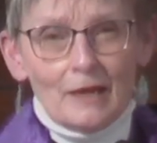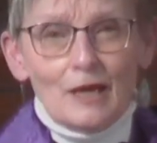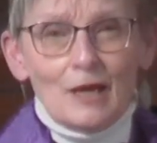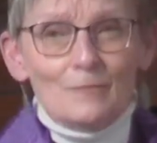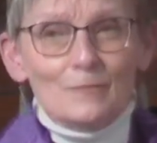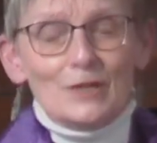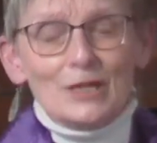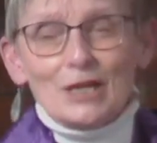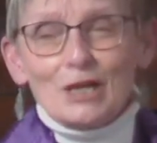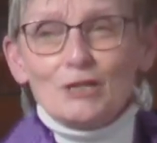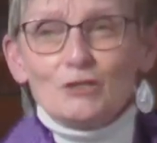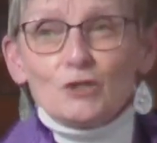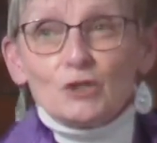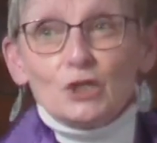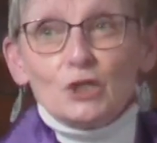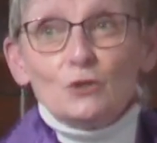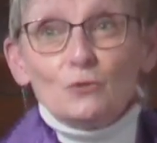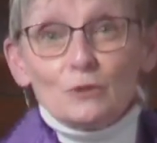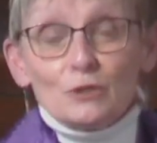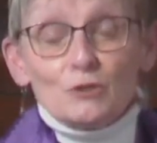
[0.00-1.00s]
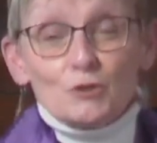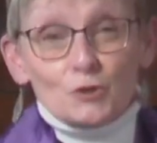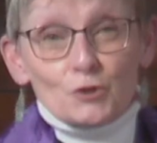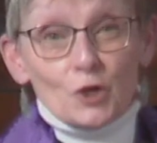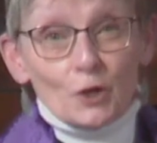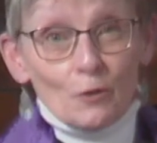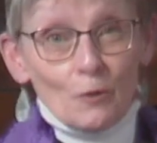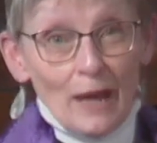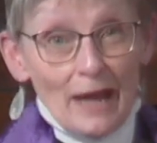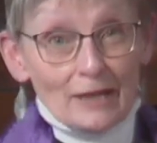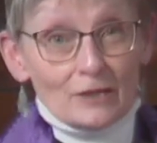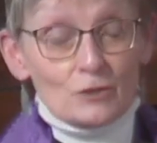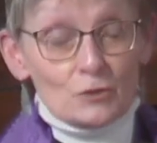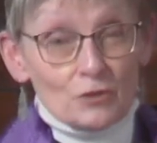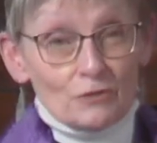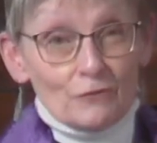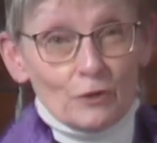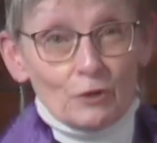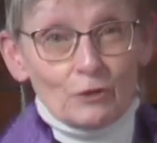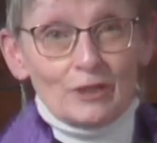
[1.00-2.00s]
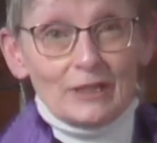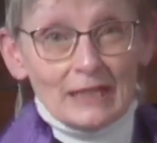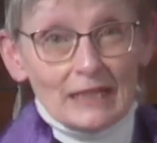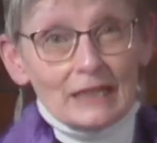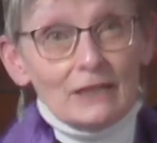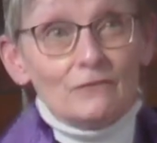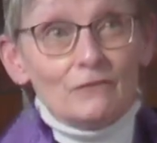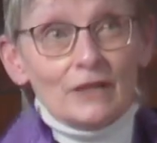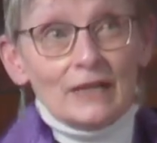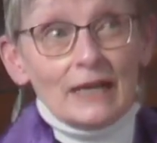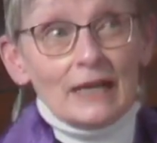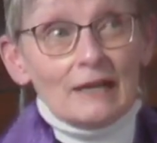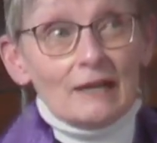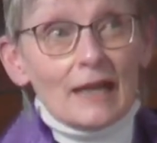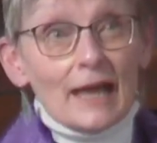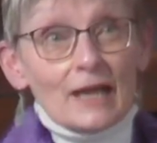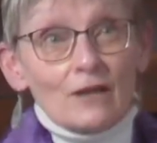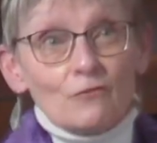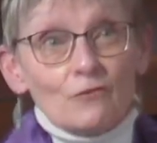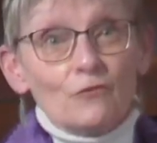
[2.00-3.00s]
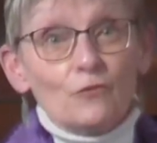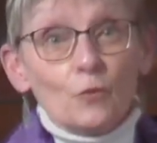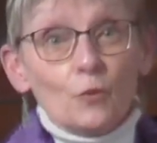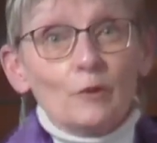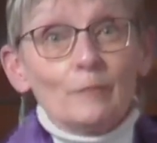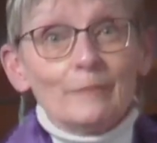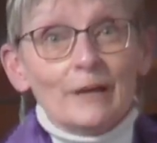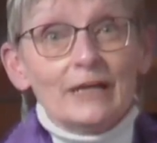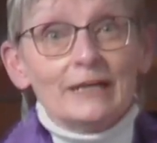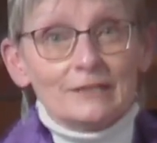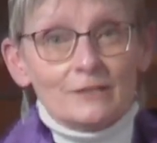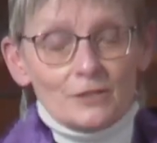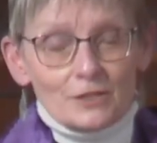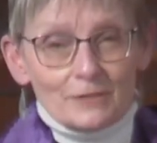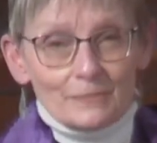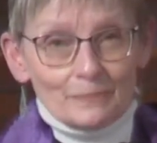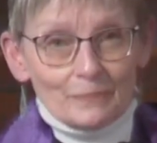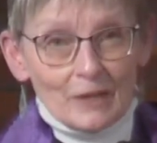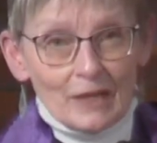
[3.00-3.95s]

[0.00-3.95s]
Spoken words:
because he was so extroverted, even at like 4 months,